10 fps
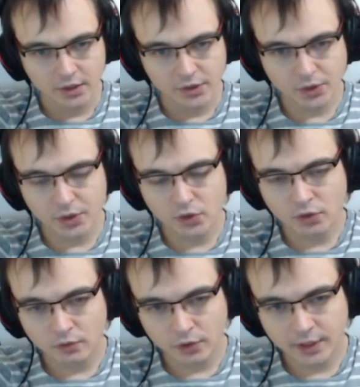So you
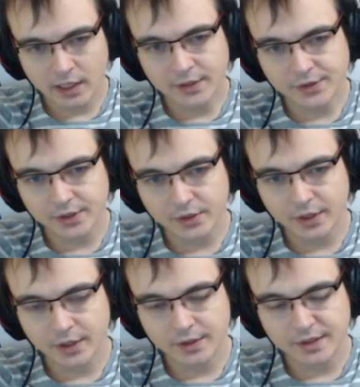draw 4 cards and you
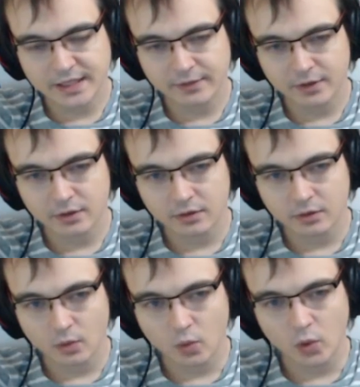get
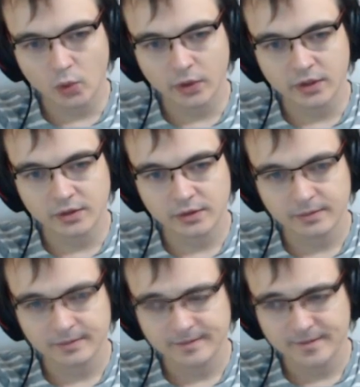7
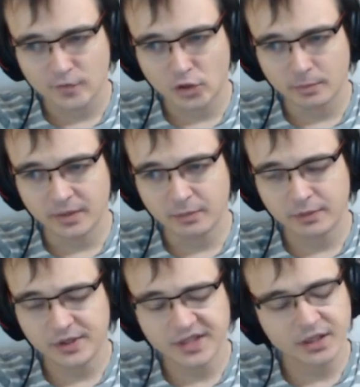1/1s. For a Big
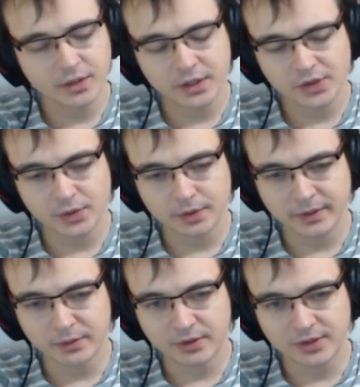Priest, I don't think it's good in
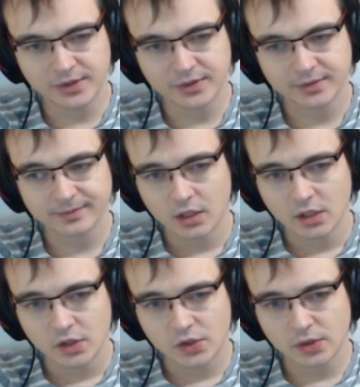Big Priest.
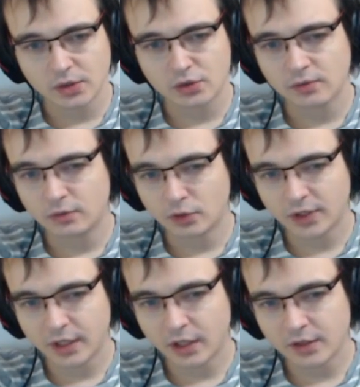So you draw 4
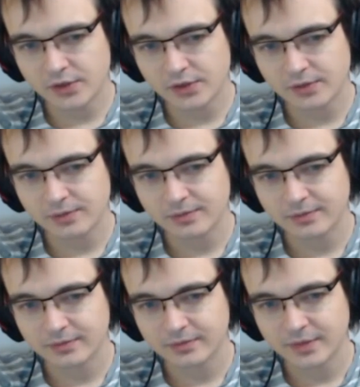cards,
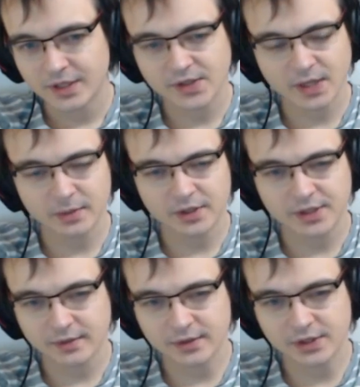summon a
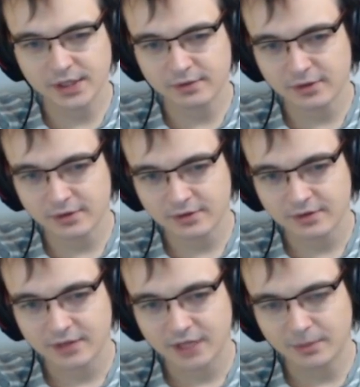7/7,
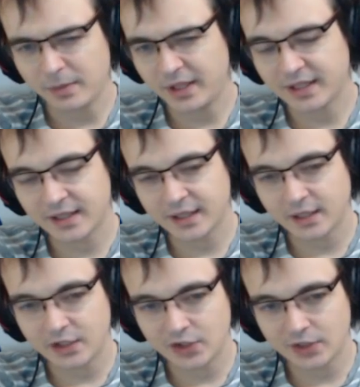and maybe like
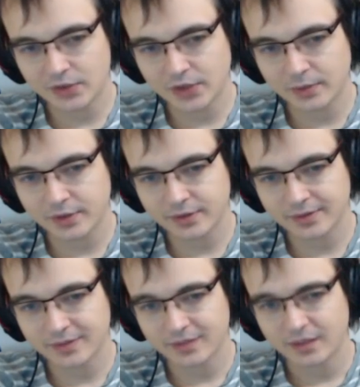a Lich King or
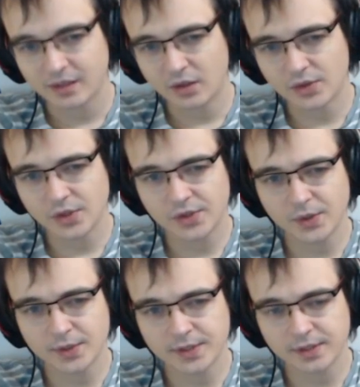something. Also, it's
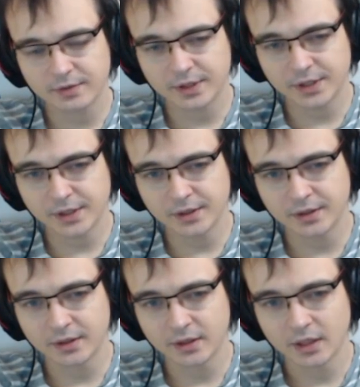useless in
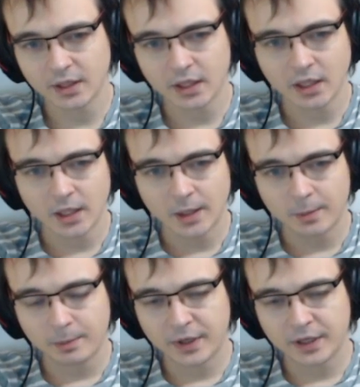fatigue.
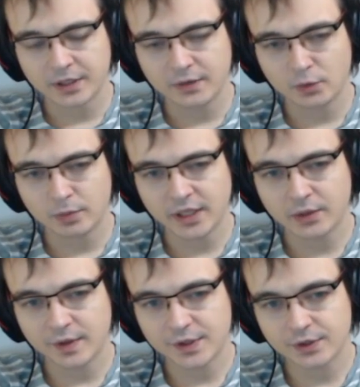But if you play
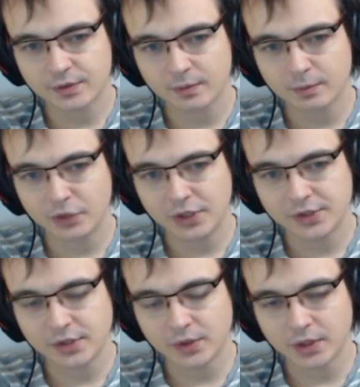Quest
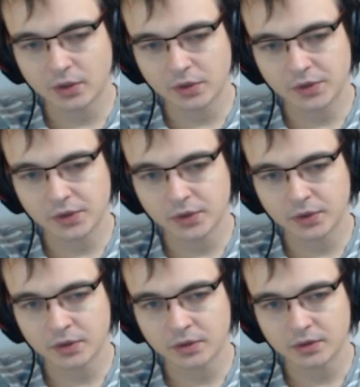Priest, you can
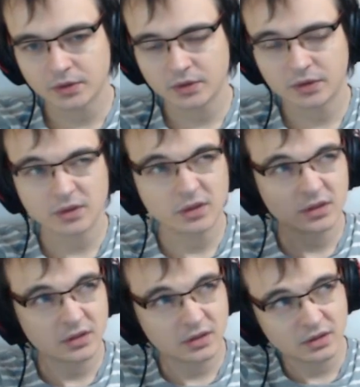also
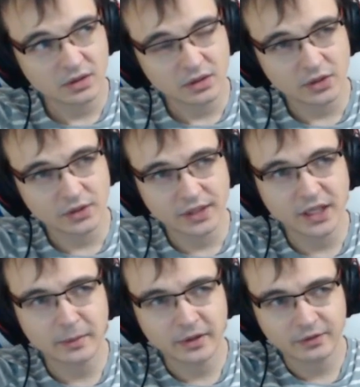don't
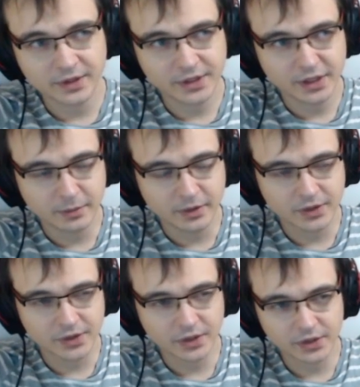care about fatigue
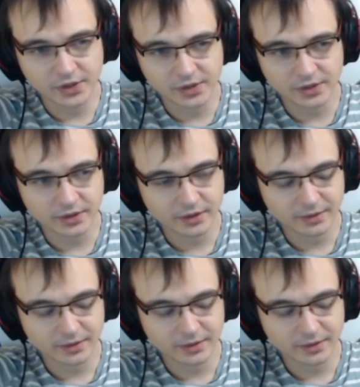because you can just